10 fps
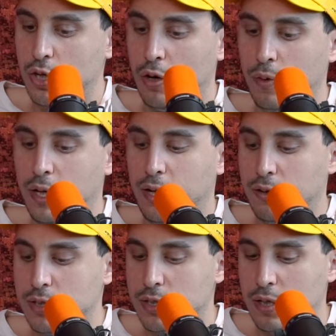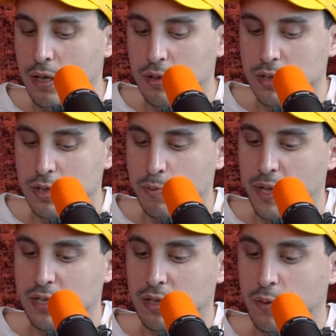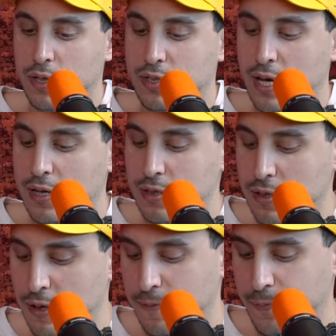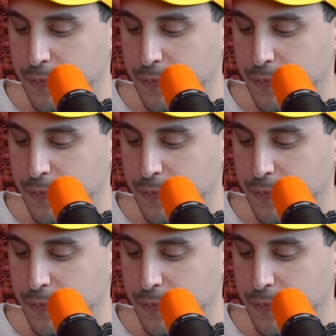So here's basically what he says.